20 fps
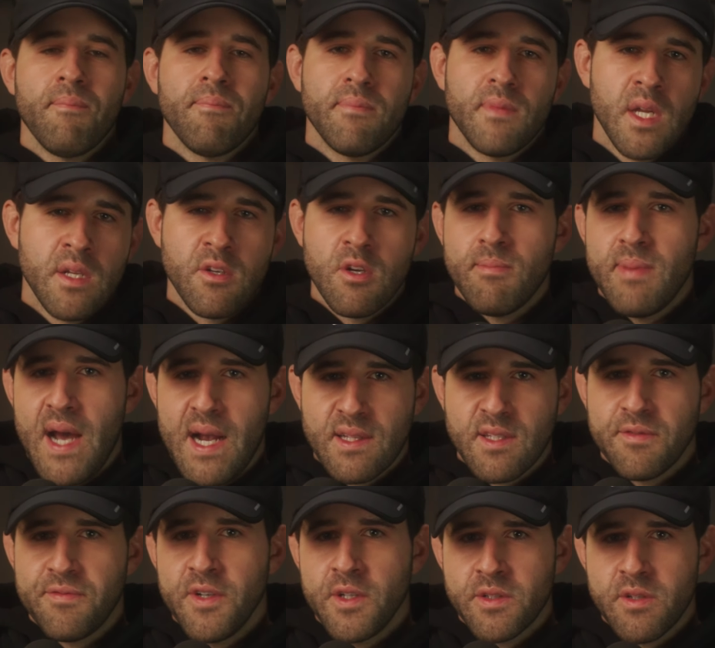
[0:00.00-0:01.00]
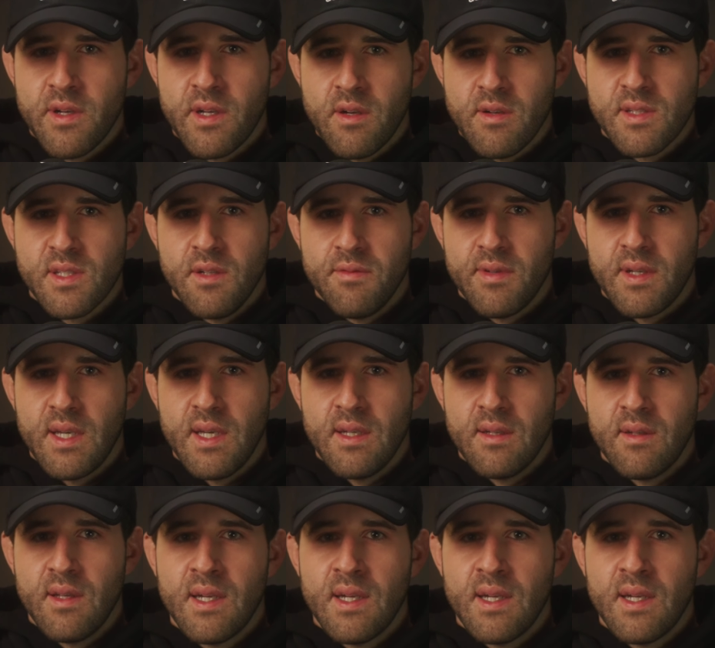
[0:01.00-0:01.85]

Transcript: then you're back to filtering yourself again.